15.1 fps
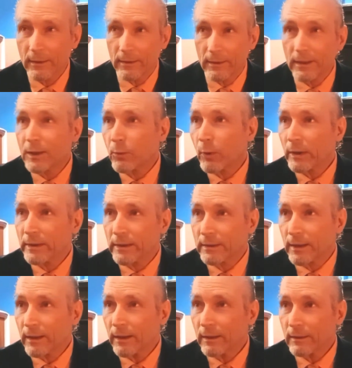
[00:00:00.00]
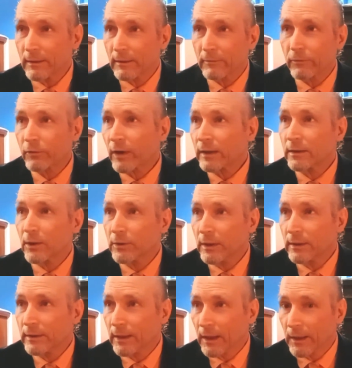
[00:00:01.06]
égalité,
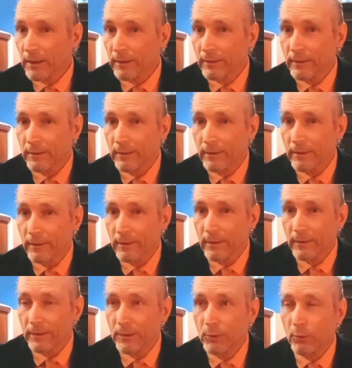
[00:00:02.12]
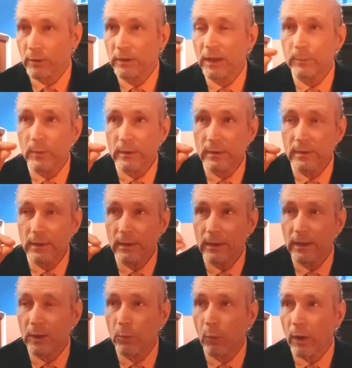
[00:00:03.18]
fraternité. You know, liberty,
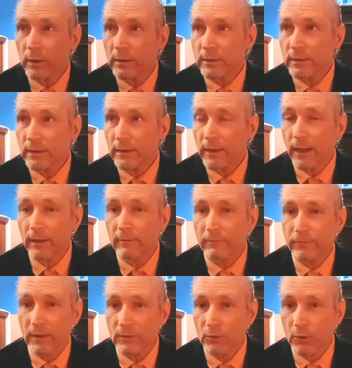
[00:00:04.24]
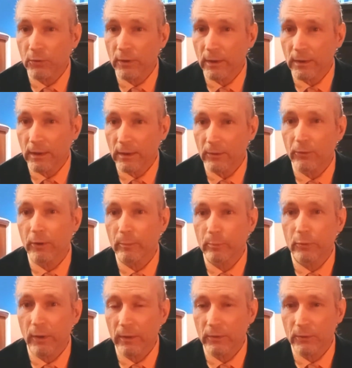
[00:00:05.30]
equality, and fraternity, or
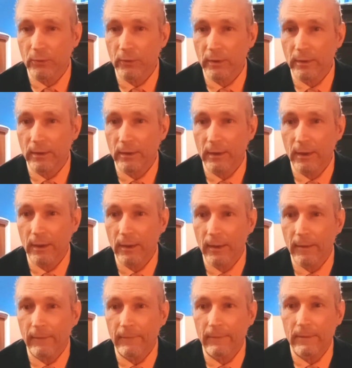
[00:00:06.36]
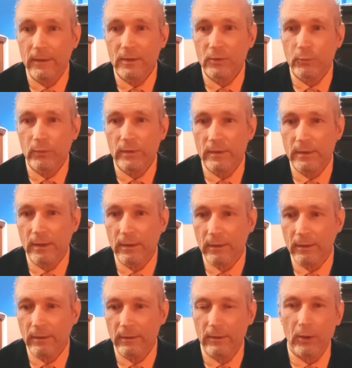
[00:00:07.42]
brotherhood. This was
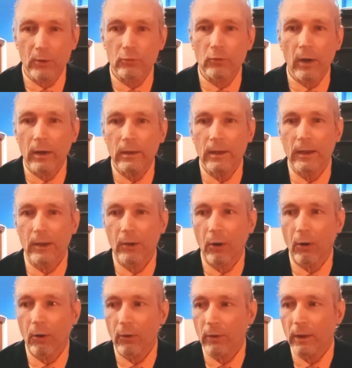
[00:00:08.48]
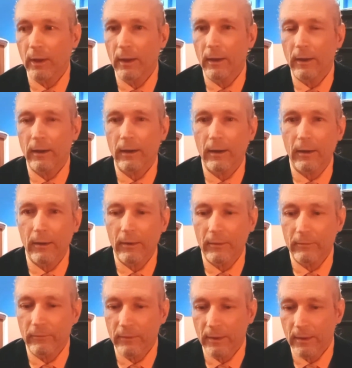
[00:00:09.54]
the crying call
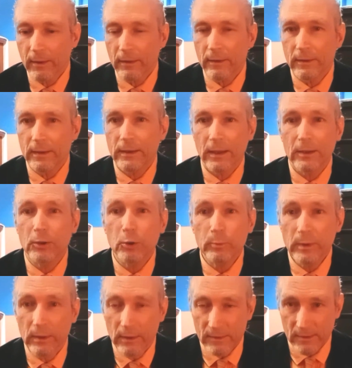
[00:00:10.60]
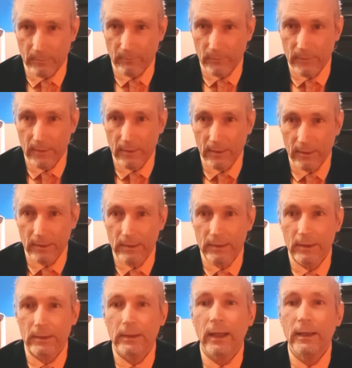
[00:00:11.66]
of the Illuminism, the
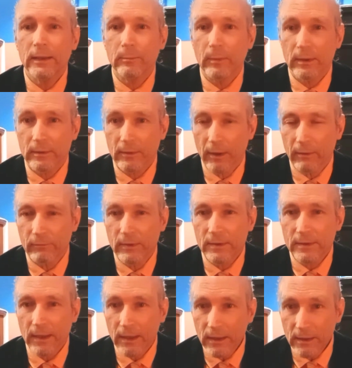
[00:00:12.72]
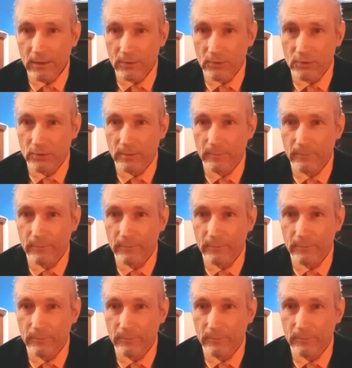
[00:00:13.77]
enlightenment of this age.